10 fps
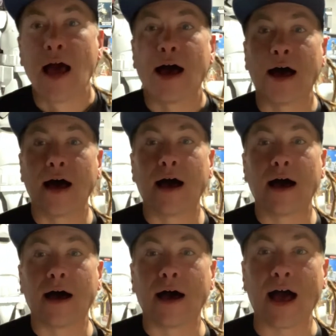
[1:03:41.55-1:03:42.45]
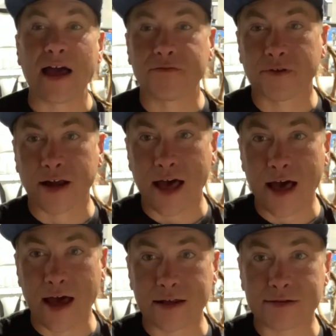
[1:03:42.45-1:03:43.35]
I
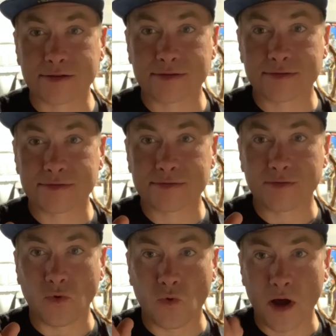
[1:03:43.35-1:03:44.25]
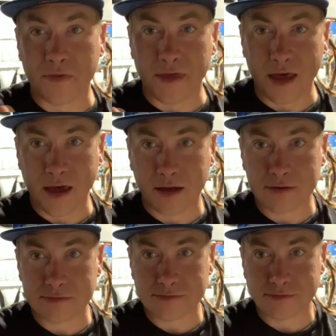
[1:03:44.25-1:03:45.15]
forgot one thing.
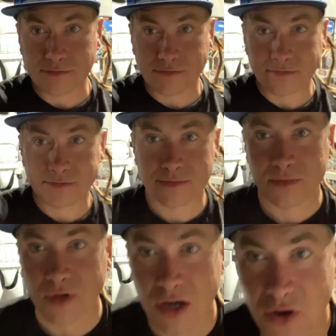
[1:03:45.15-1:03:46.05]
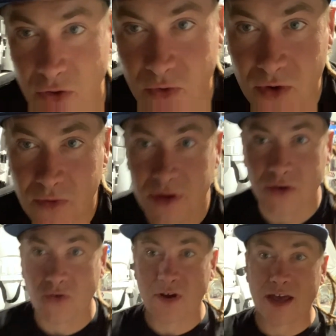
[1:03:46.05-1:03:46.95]
I'm going to go through it real
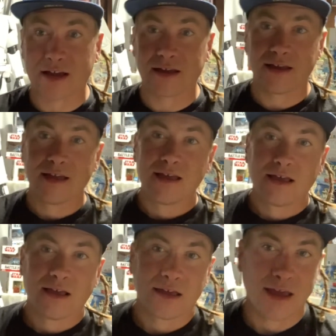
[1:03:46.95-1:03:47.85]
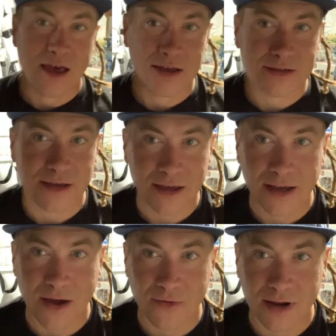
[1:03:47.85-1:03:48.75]
quick. Yeah, you thought you
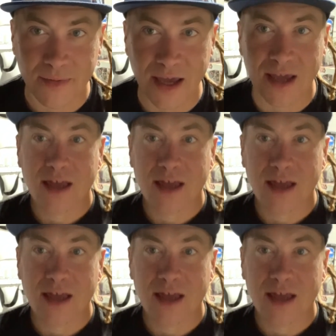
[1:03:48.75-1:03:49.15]
got rid of me.